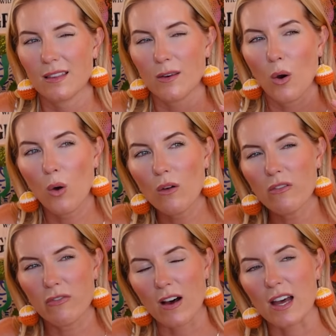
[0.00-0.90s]
The whole
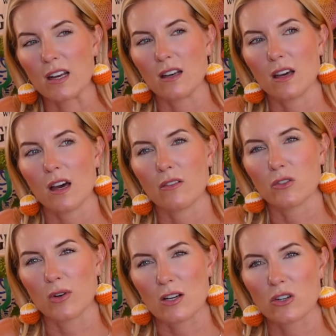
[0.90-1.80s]
fun of
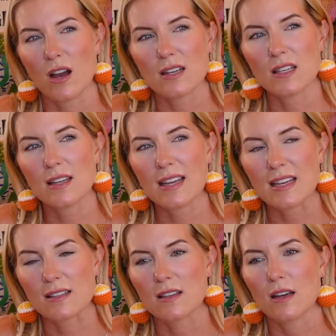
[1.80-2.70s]
treasure hunting
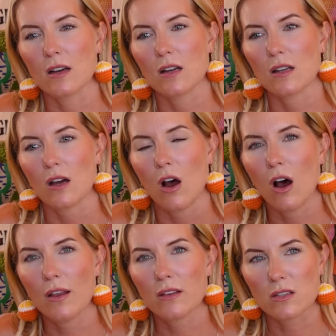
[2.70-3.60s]
is
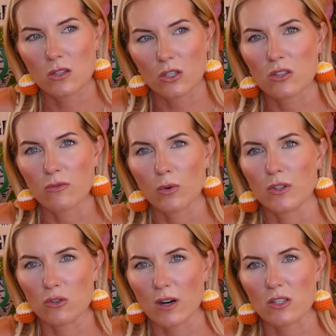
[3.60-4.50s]
on the search for
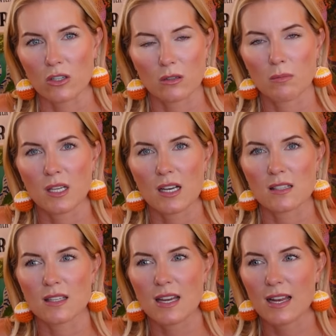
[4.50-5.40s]
the treasure, because
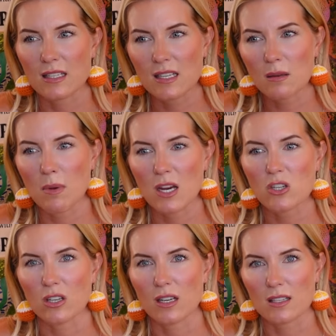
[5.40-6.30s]
the
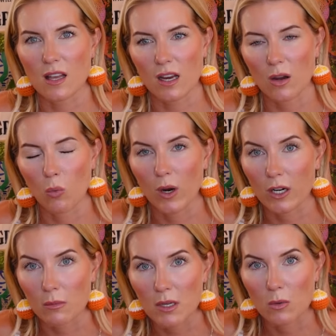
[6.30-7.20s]
anticipation is like, what
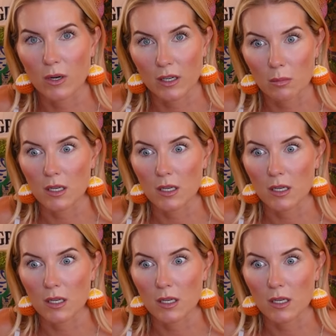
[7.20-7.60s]
could it be? What could it